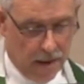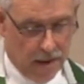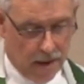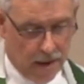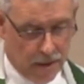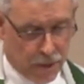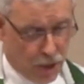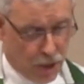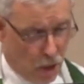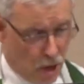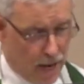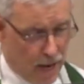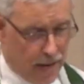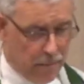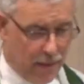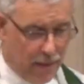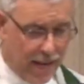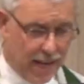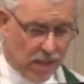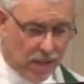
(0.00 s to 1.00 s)
A journey
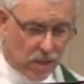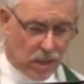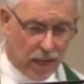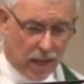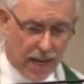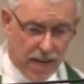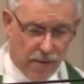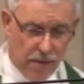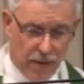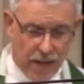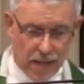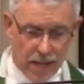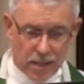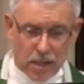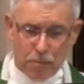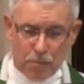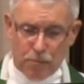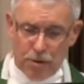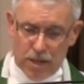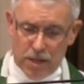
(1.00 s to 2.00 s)
means leaving
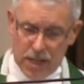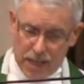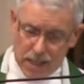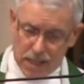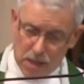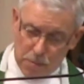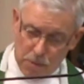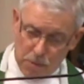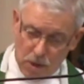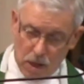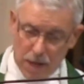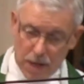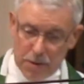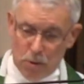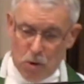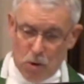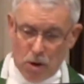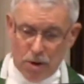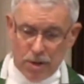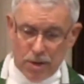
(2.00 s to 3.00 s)
the predictable in
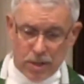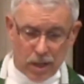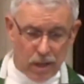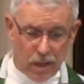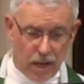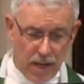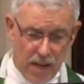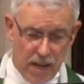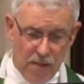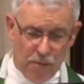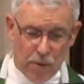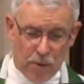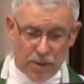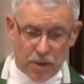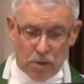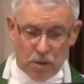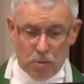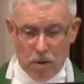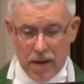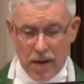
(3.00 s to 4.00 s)
order to live with
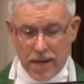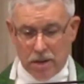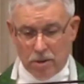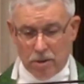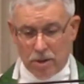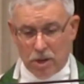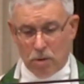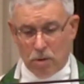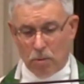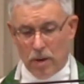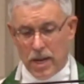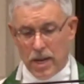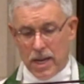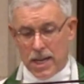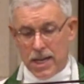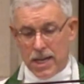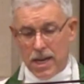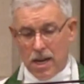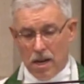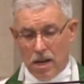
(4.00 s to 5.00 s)
a greater
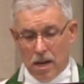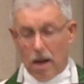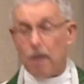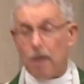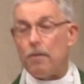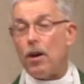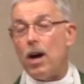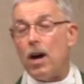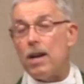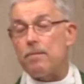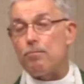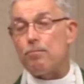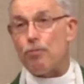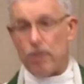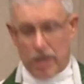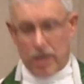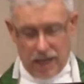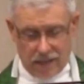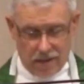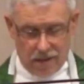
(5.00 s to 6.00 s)
degree of
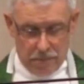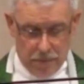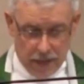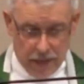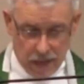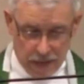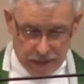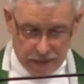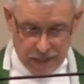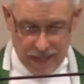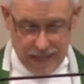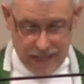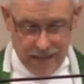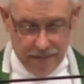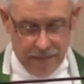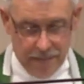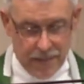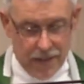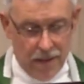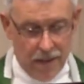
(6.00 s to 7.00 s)
unpredictability.
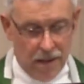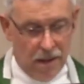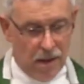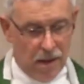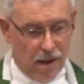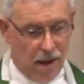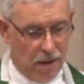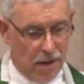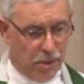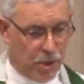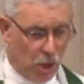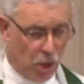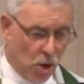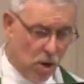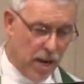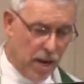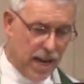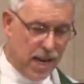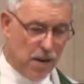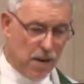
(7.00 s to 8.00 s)
A
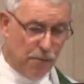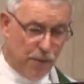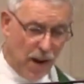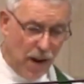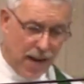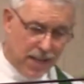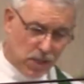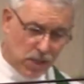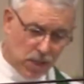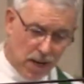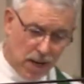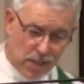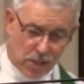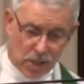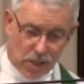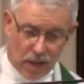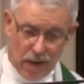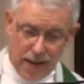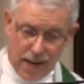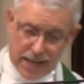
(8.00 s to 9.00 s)
journey invites us
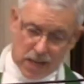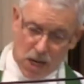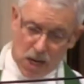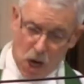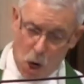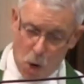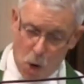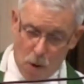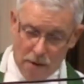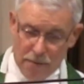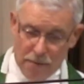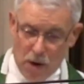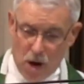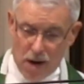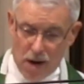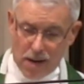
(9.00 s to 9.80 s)
to let go of our